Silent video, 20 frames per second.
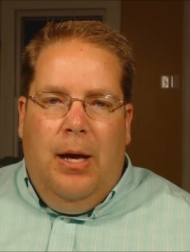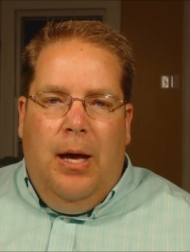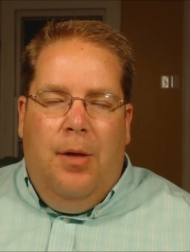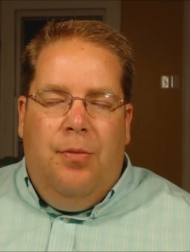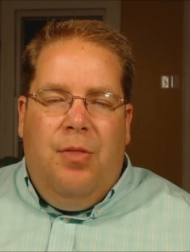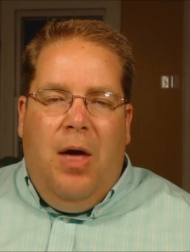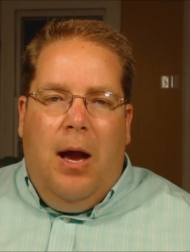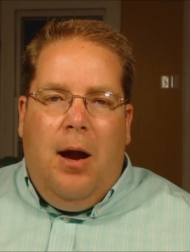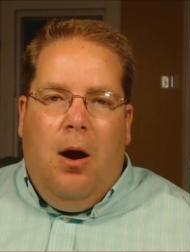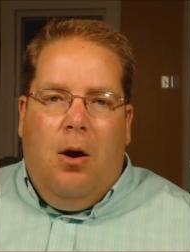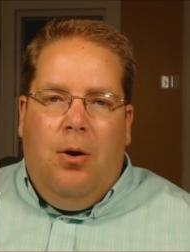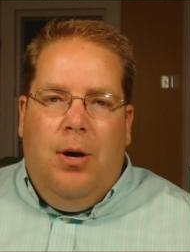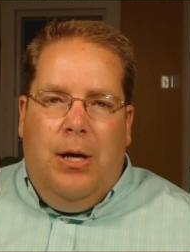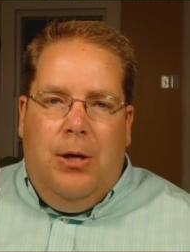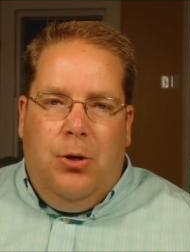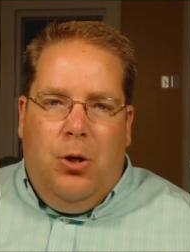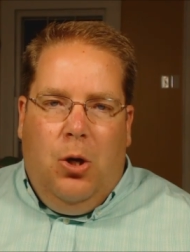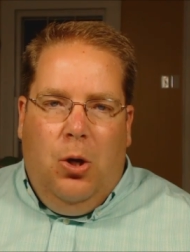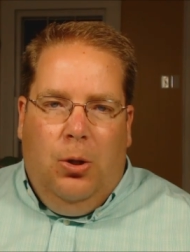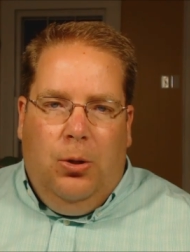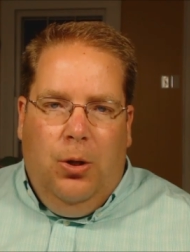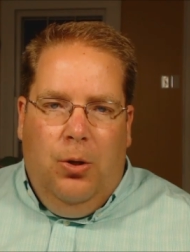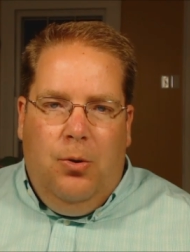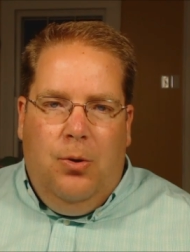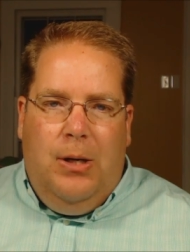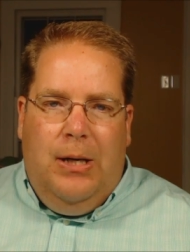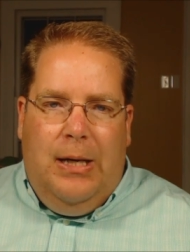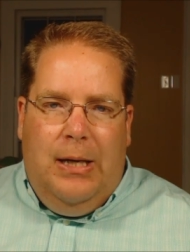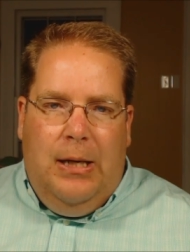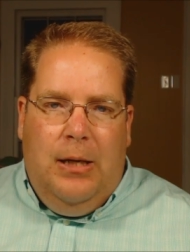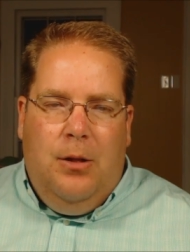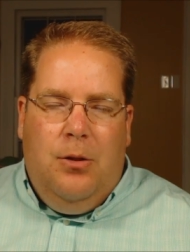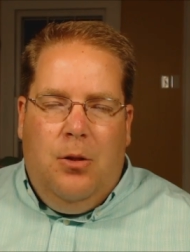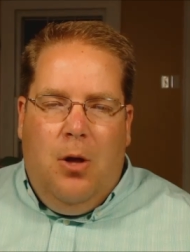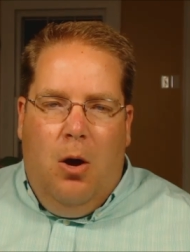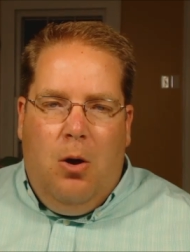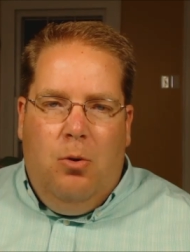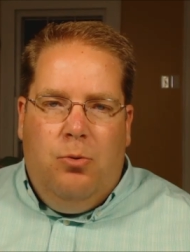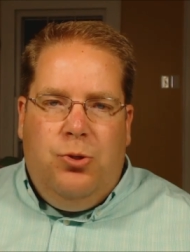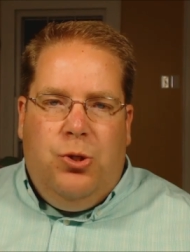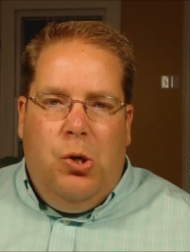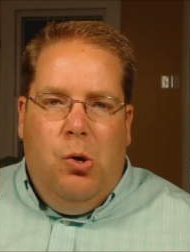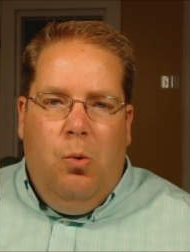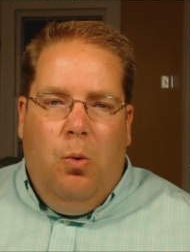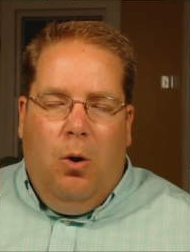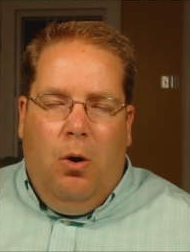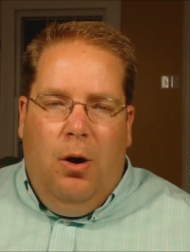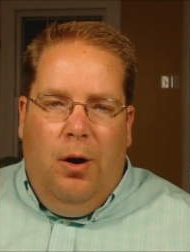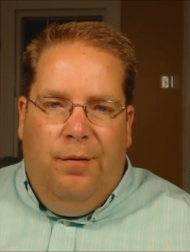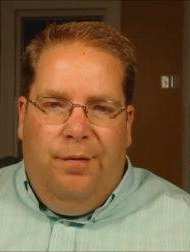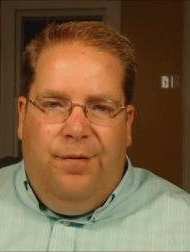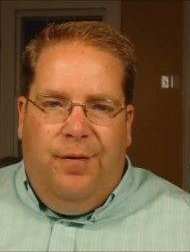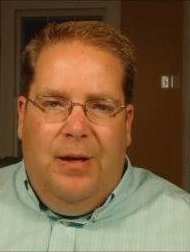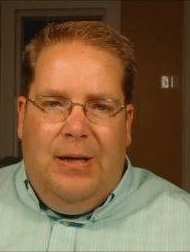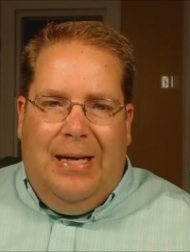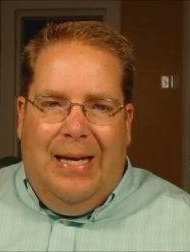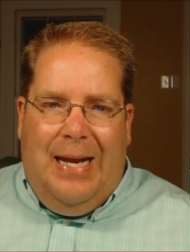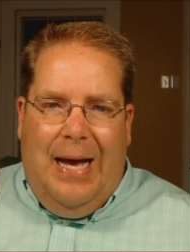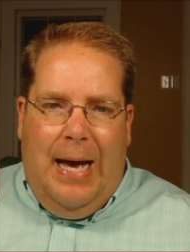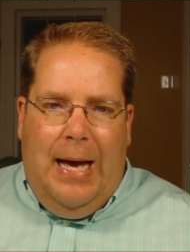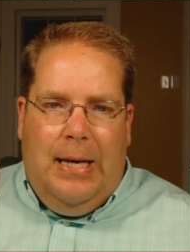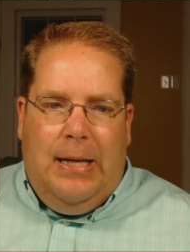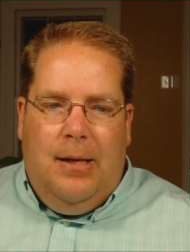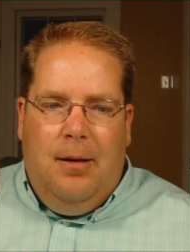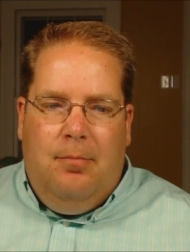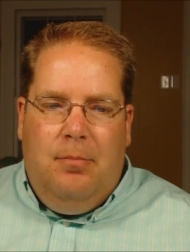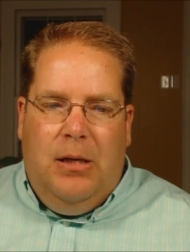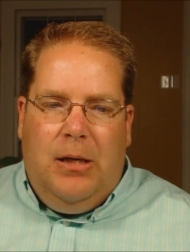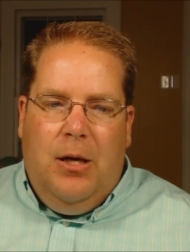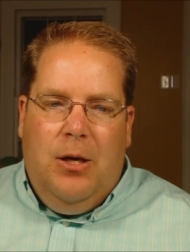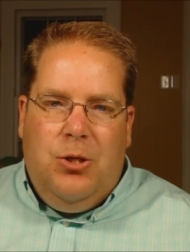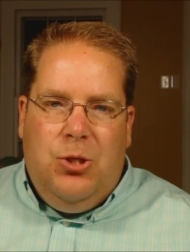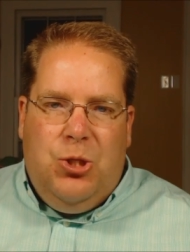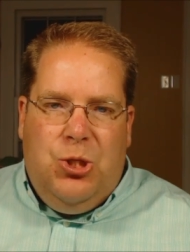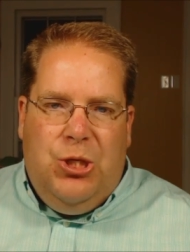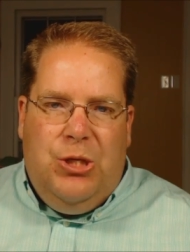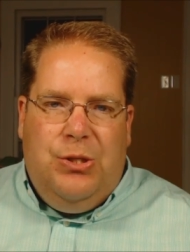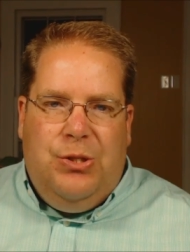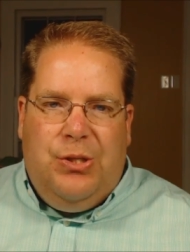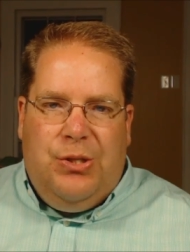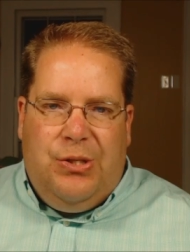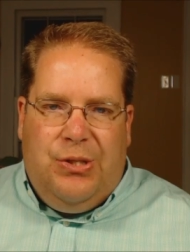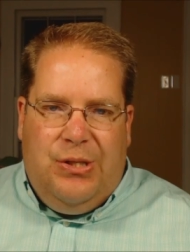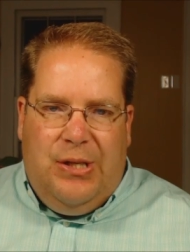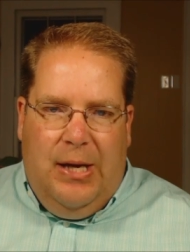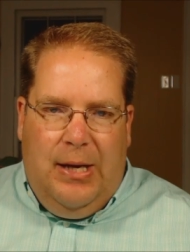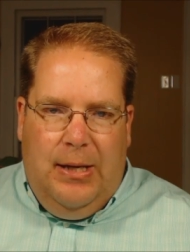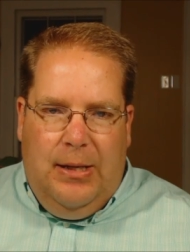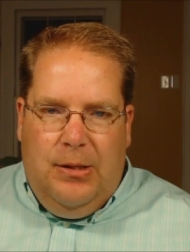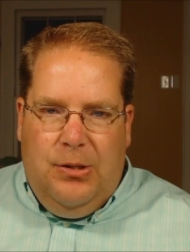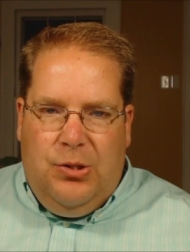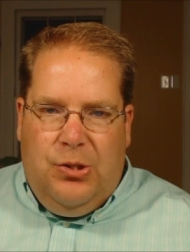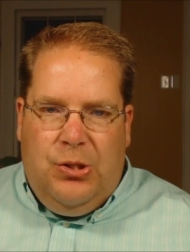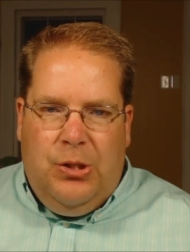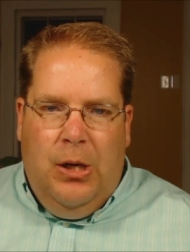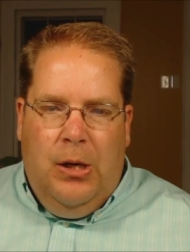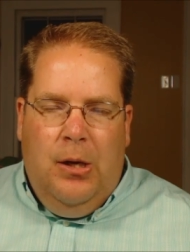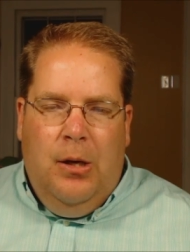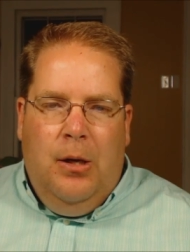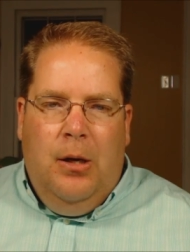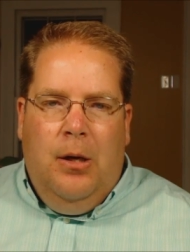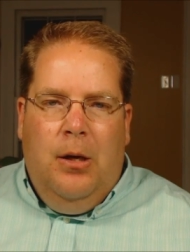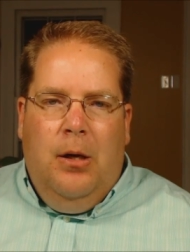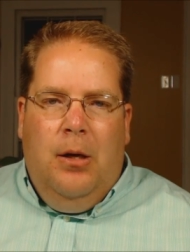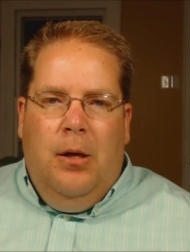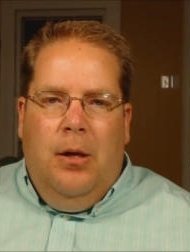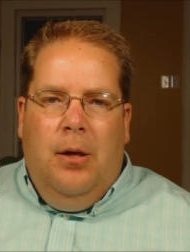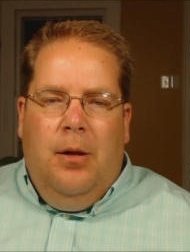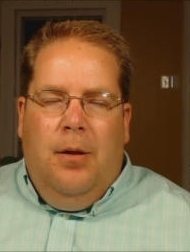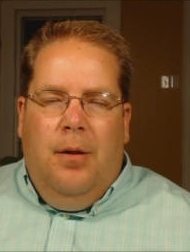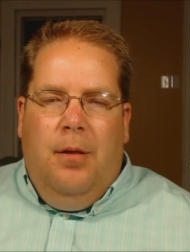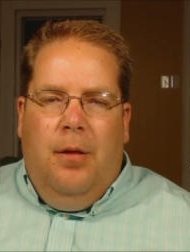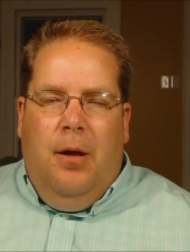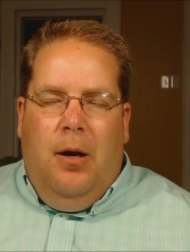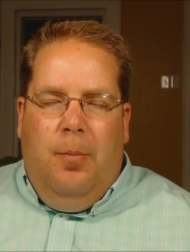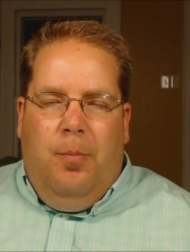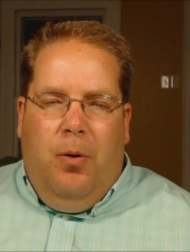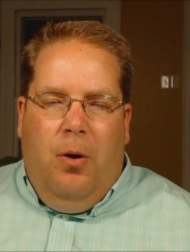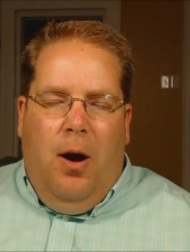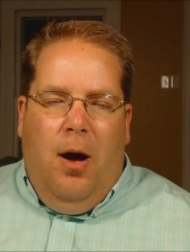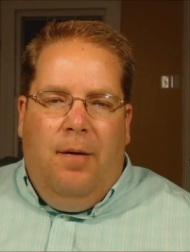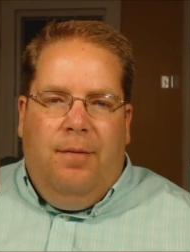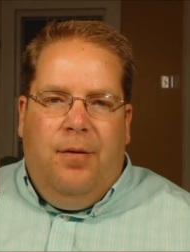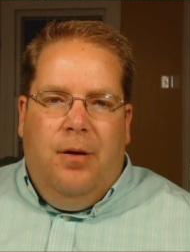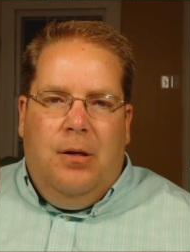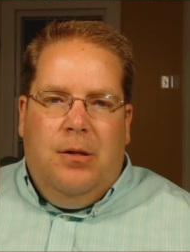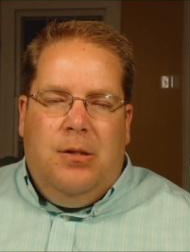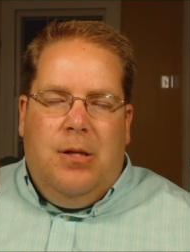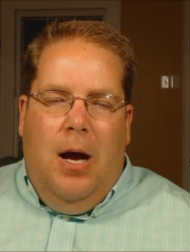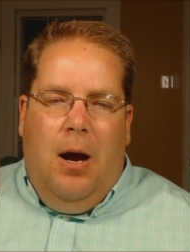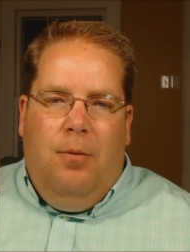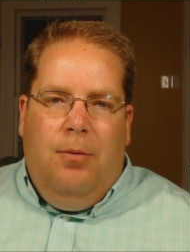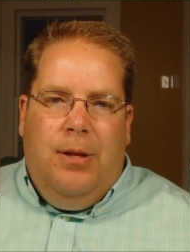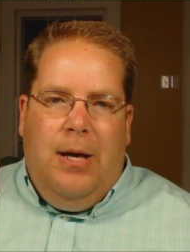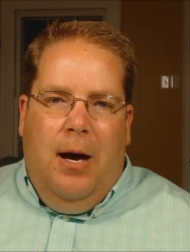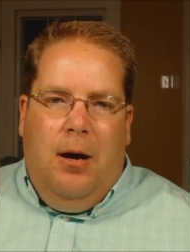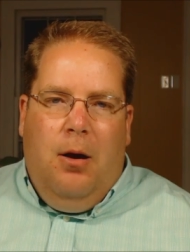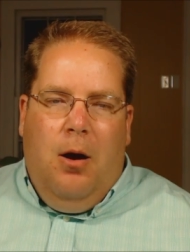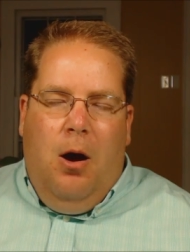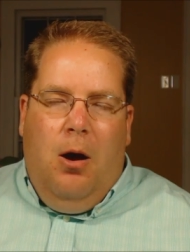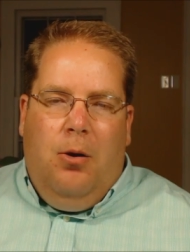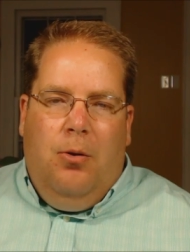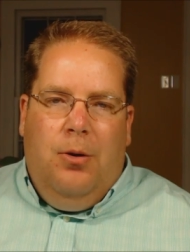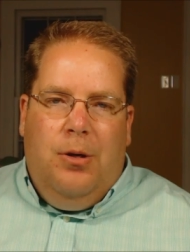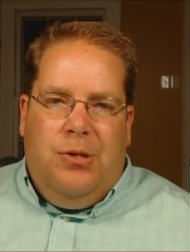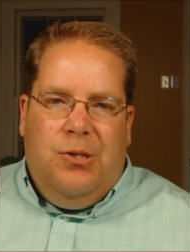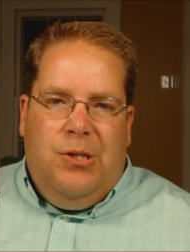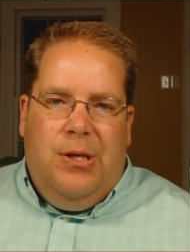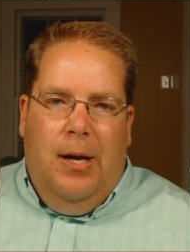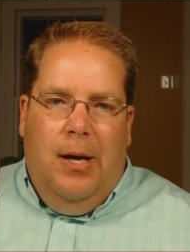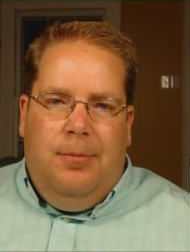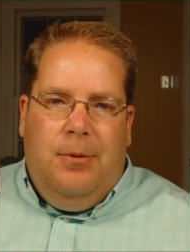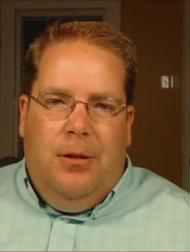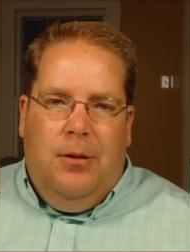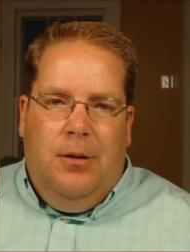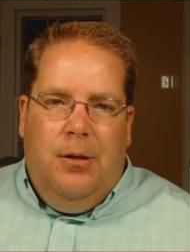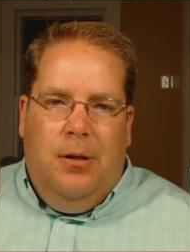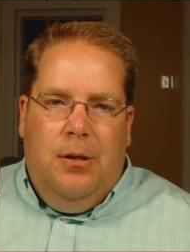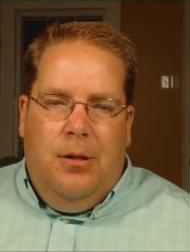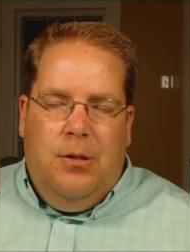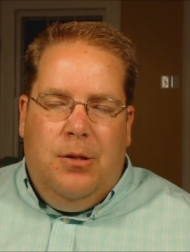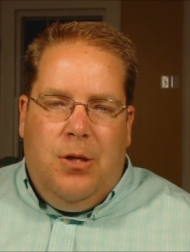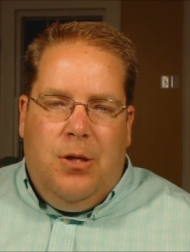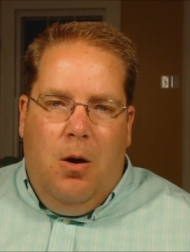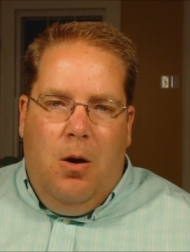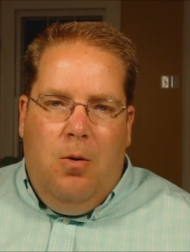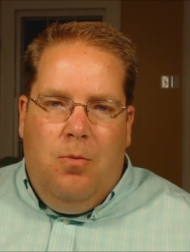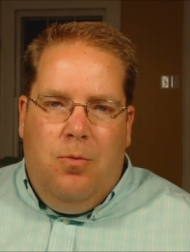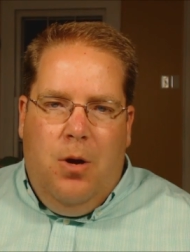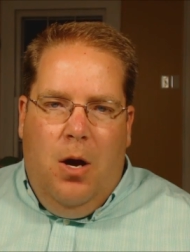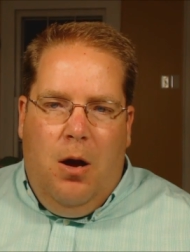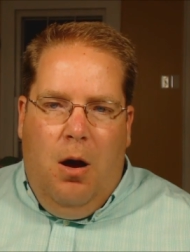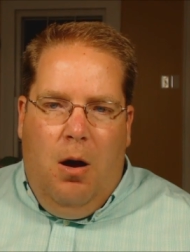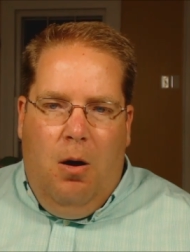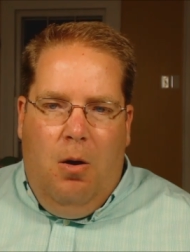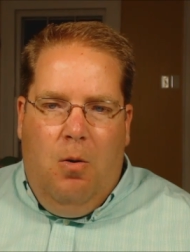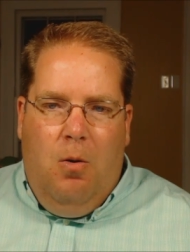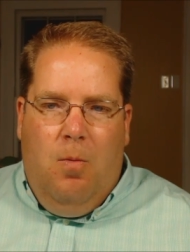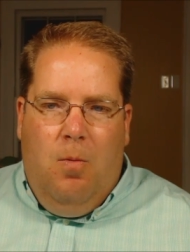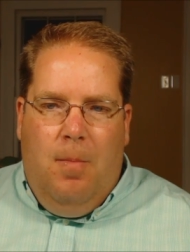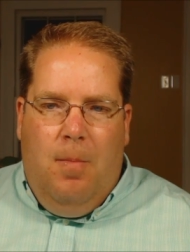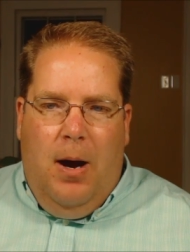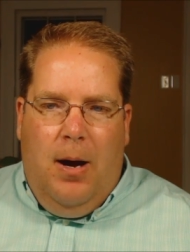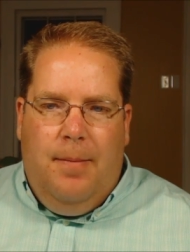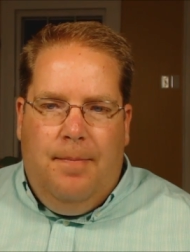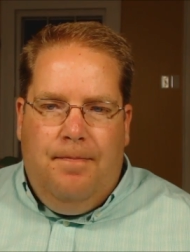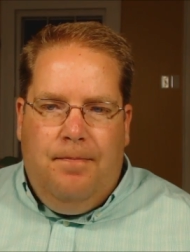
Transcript: And they are included in those who were offended at him, because Jesus says that a prophet is not without honor except in his own home.